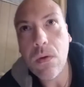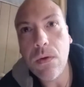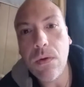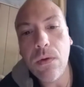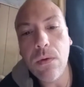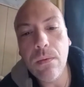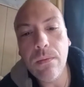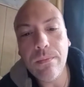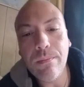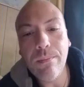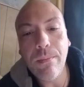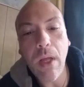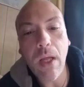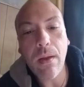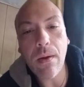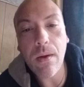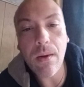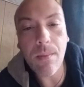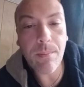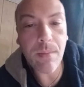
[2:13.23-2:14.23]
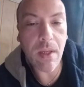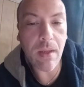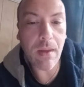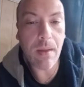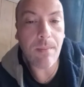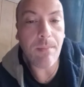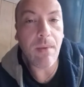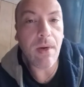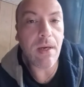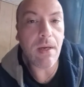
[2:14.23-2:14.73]

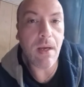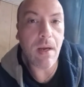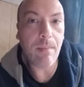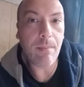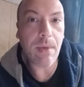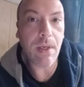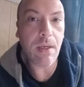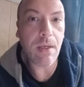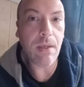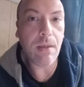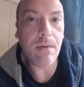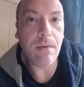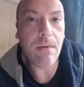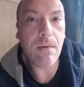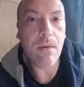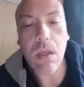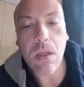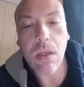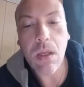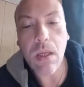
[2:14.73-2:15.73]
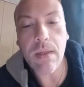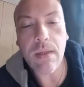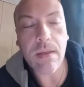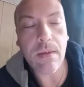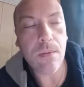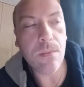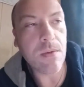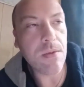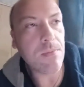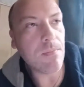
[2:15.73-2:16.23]
It might not be, and then
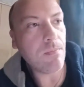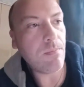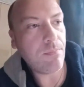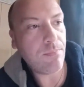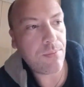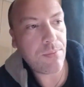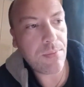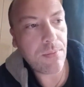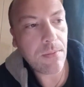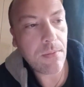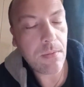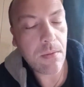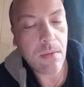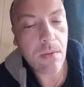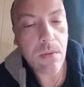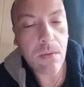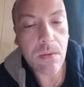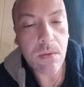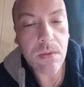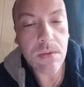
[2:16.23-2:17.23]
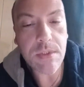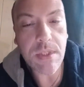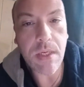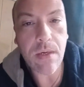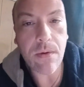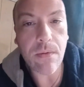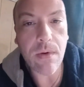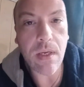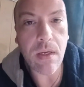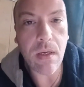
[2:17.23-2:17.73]
there was
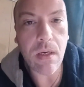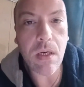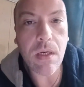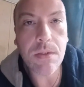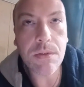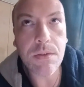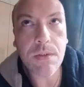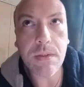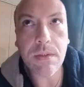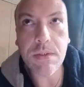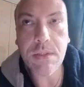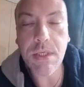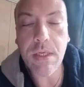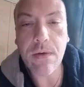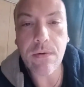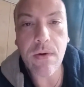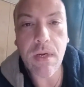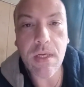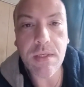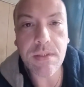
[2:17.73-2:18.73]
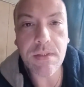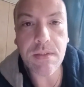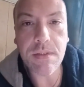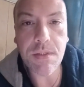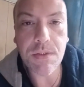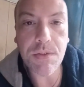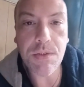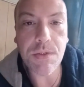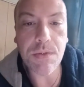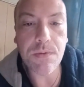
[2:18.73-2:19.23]
100 generations
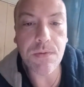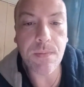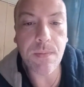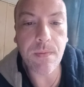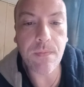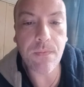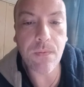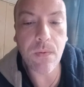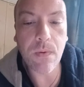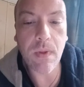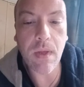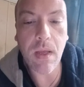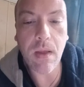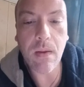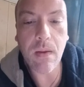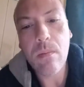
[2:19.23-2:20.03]
of Jews before that.